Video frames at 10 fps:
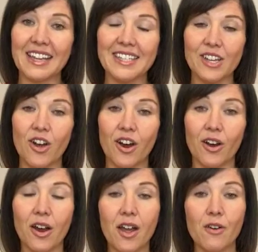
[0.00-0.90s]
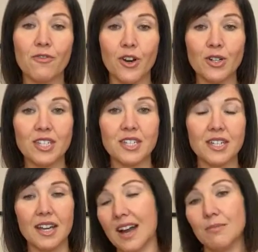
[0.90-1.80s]
is our first
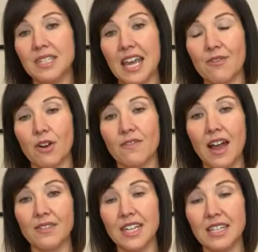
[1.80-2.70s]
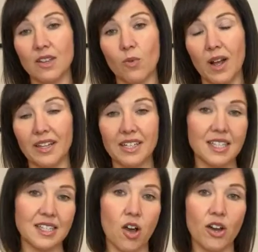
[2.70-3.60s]
um, day of our five days of wellness
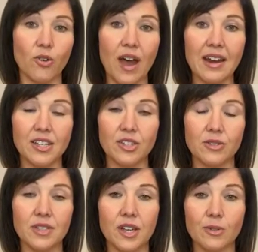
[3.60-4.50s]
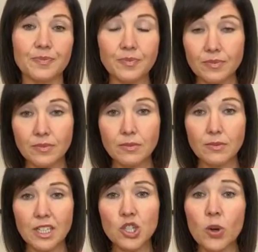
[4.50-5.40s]
is on gratitude. So
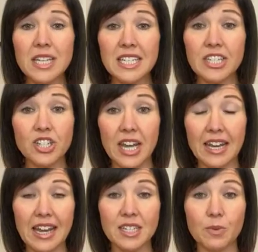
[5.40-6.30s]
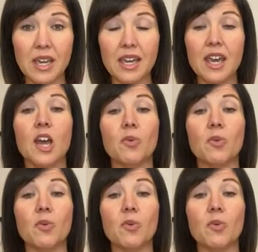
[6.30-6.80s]
join us each day next week.